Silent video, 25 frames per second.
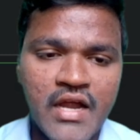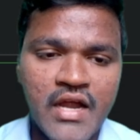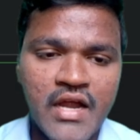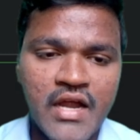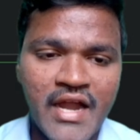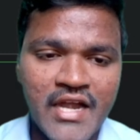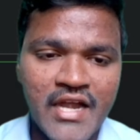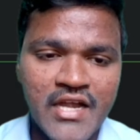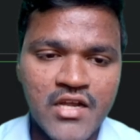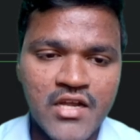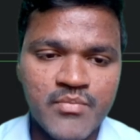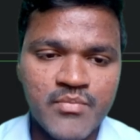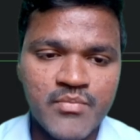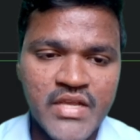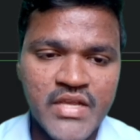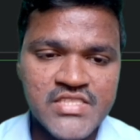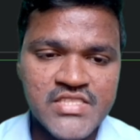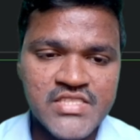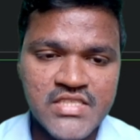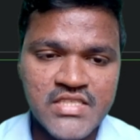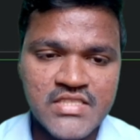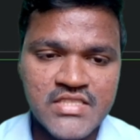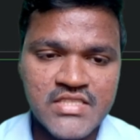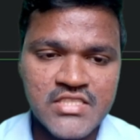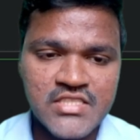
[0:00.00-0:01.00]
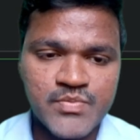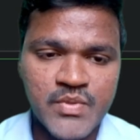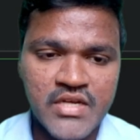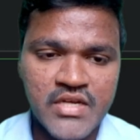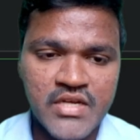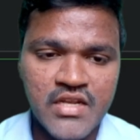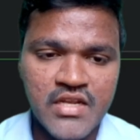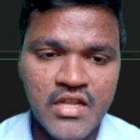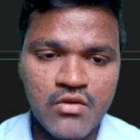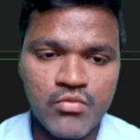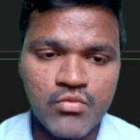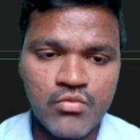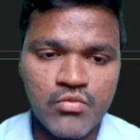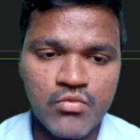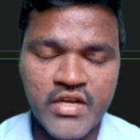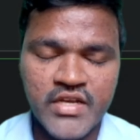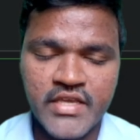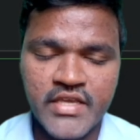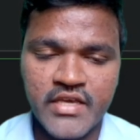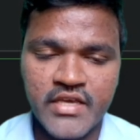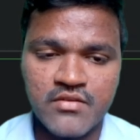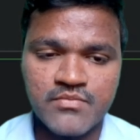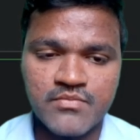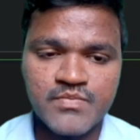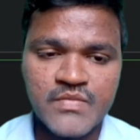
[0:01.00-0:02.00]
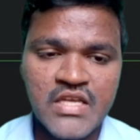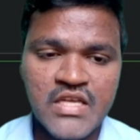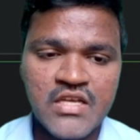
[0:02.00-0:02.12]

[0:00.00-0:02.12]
and mentioning this particular 1 here.